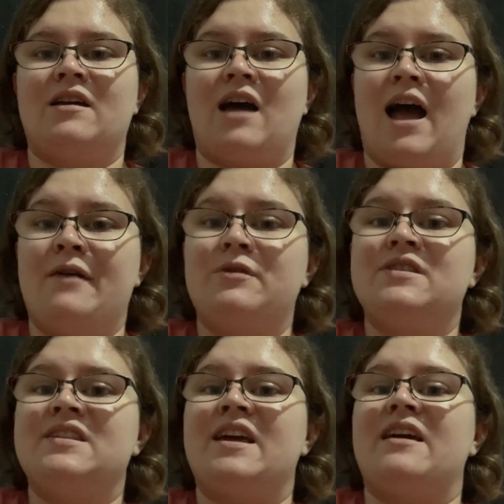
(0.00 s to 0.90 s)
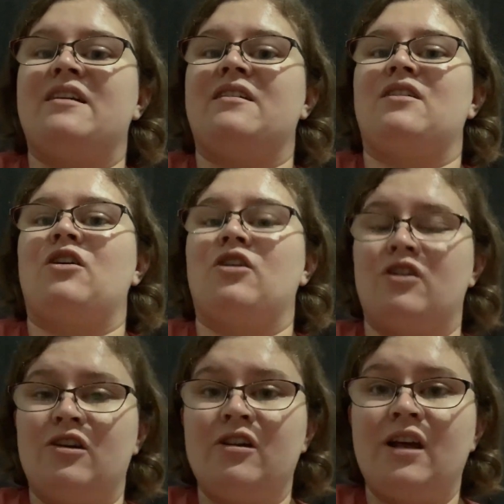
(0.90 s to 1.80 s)
I would say
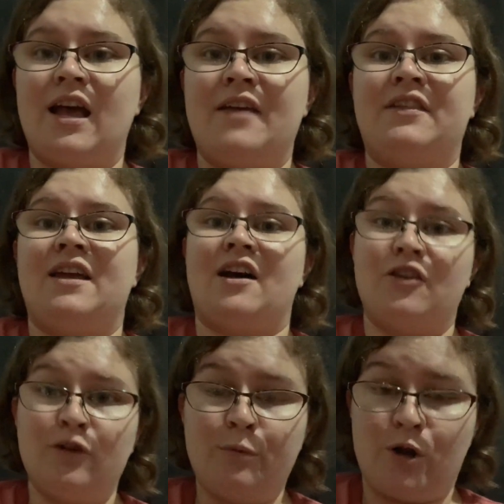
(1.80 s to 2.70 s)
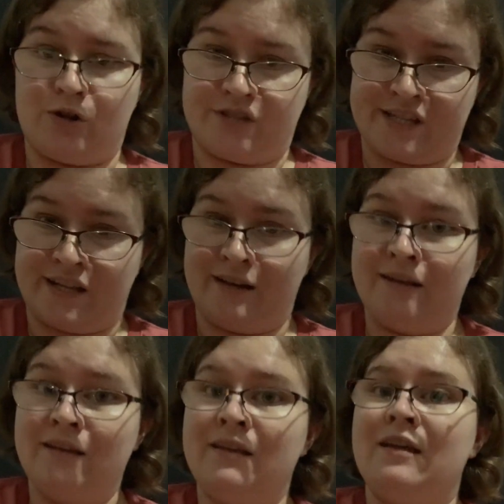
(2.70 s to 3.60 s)
her and the other person
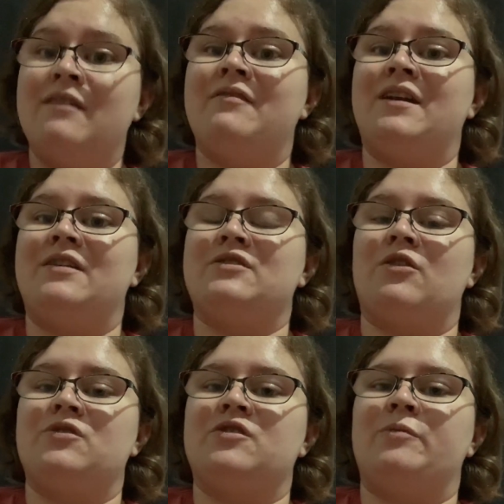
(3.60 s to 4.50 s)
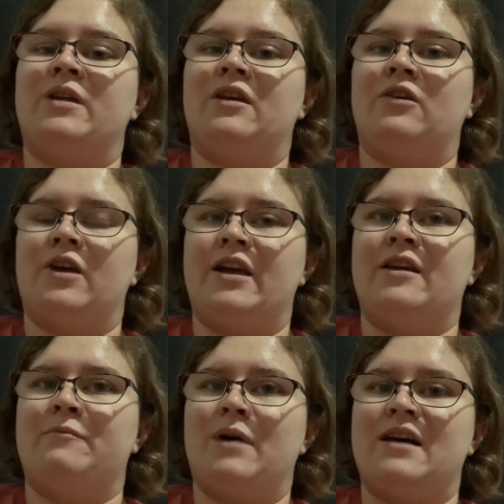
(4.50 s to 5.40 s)
that has also been a great
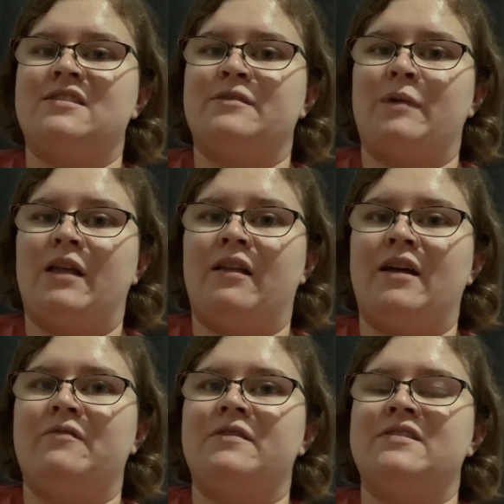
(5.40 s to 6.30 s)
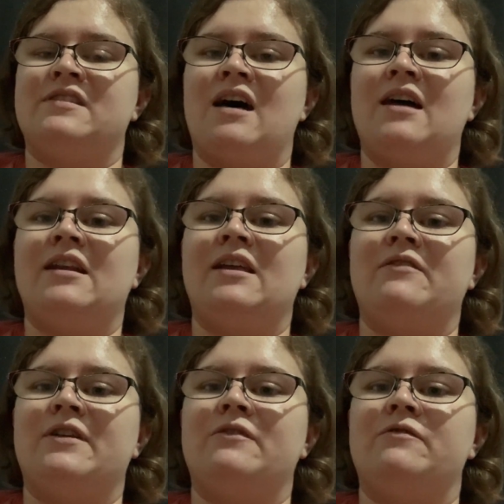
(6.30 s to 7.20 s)
impact in my life is not
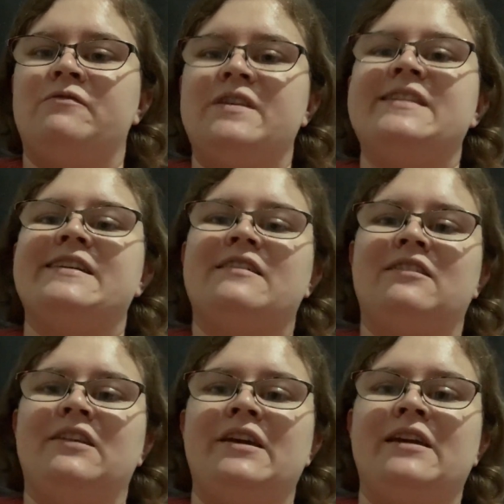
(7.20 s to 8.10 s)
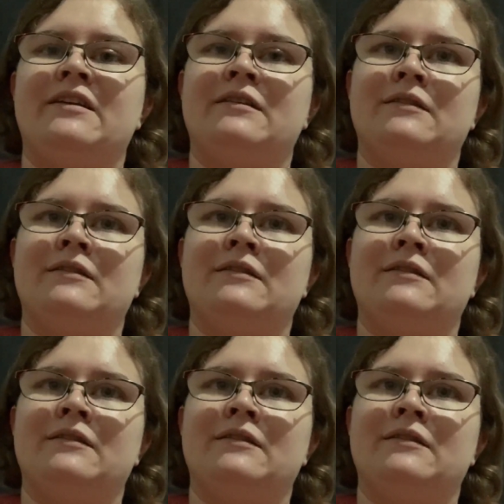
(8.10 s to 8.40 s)
even physically